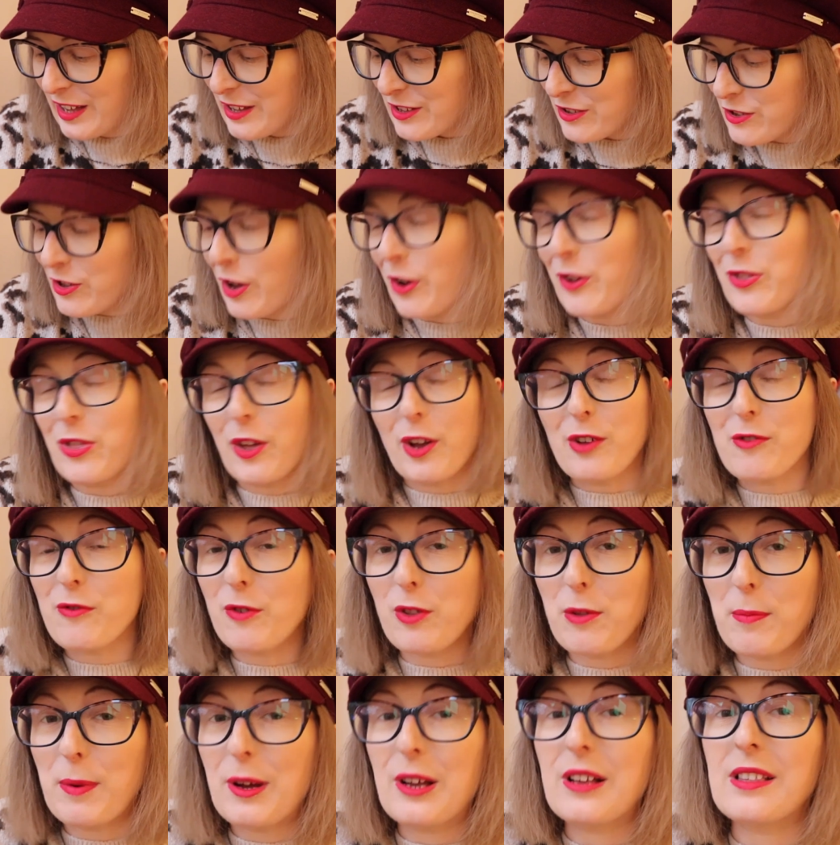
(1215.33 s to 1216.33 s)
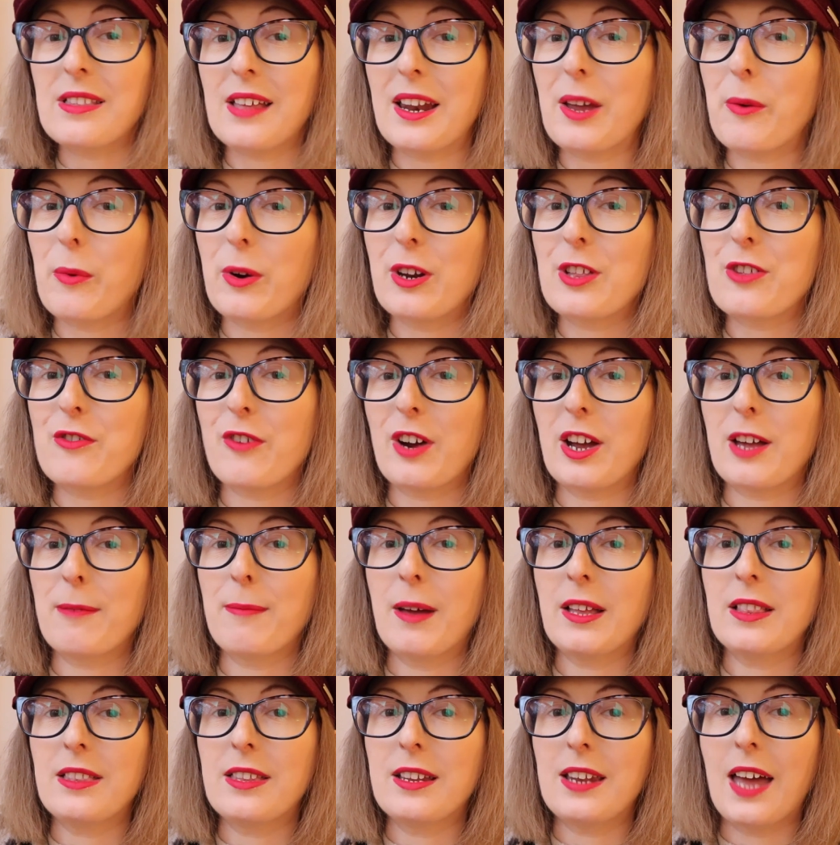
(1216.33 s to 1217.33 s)
So those are all the books that I wanted to
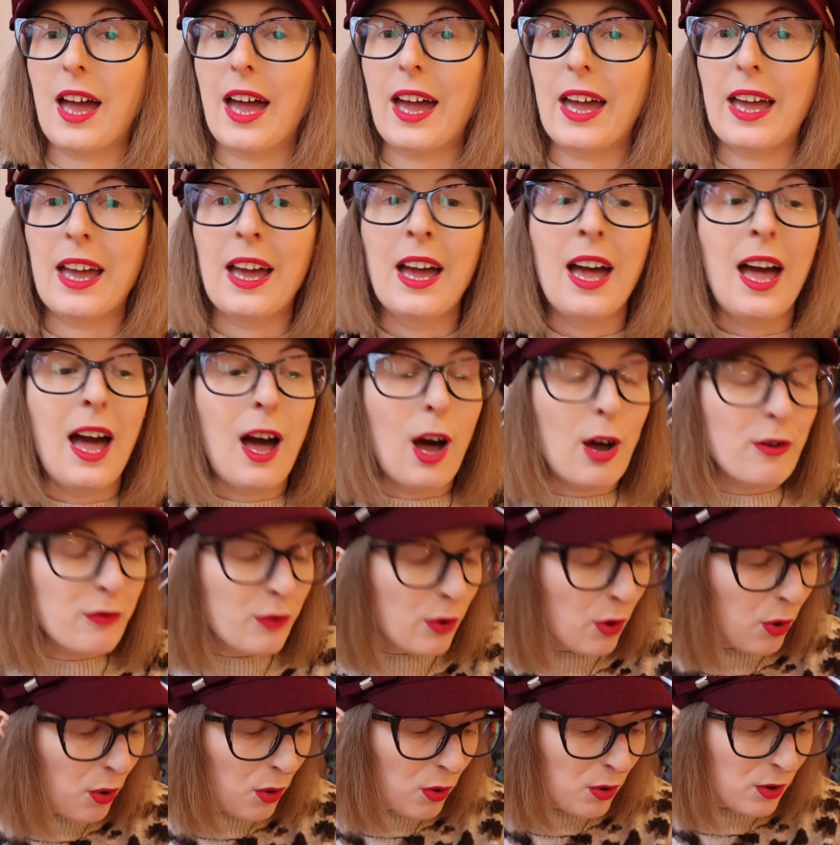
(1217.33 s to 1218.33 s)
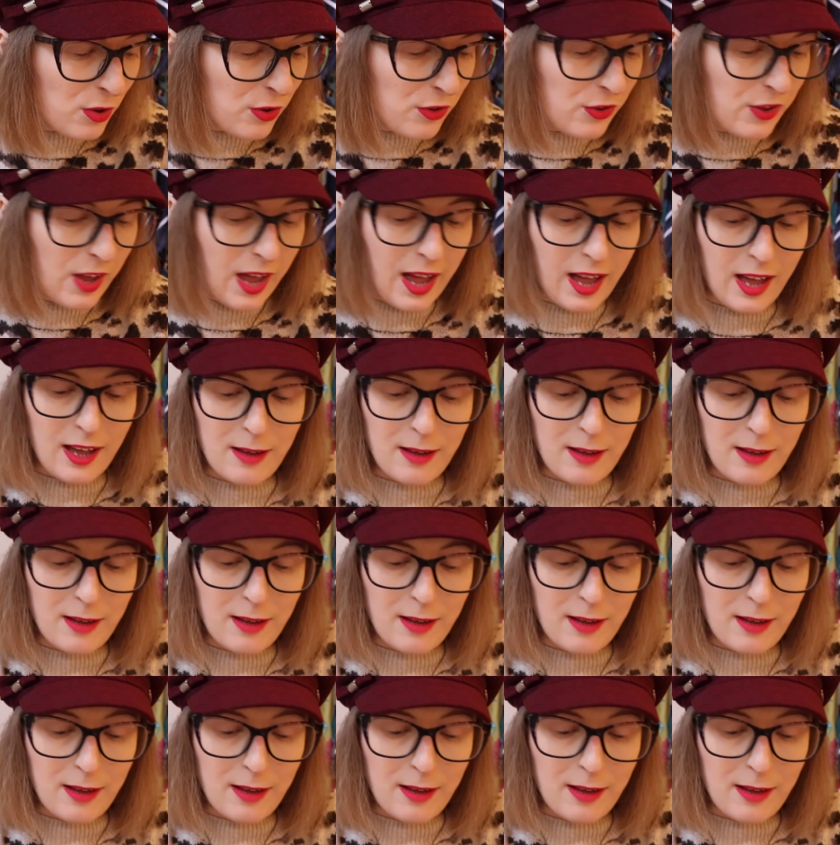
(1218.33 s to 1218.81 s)
recommend today. Of course,